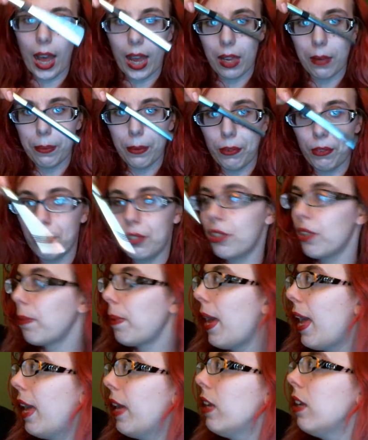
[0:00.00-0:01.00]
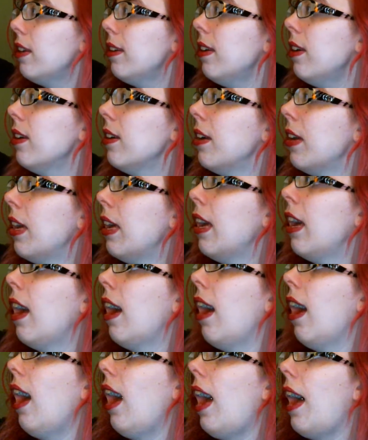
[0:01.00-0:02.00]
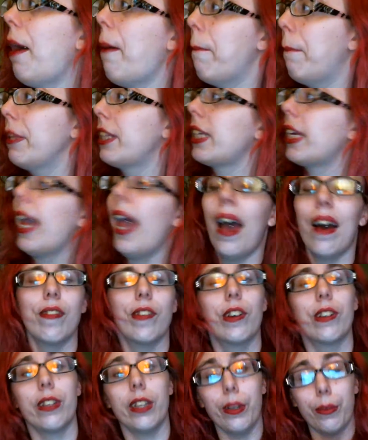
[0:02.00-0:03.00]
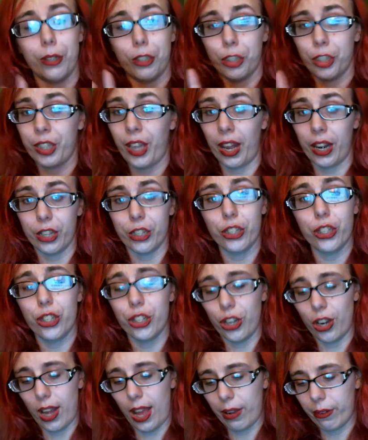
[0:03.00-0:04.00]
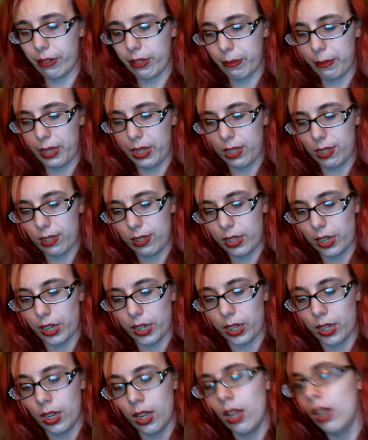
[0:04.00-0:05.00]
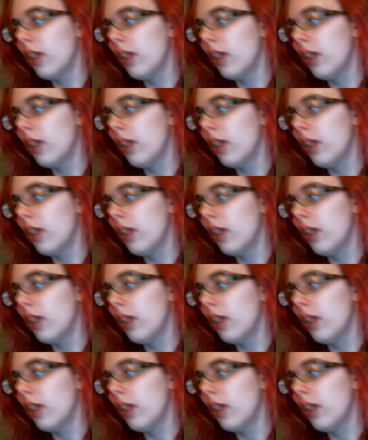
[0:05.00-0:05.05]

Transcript: Eye Booster Pen. But the Kat Von D one just kind of stood out to me this year.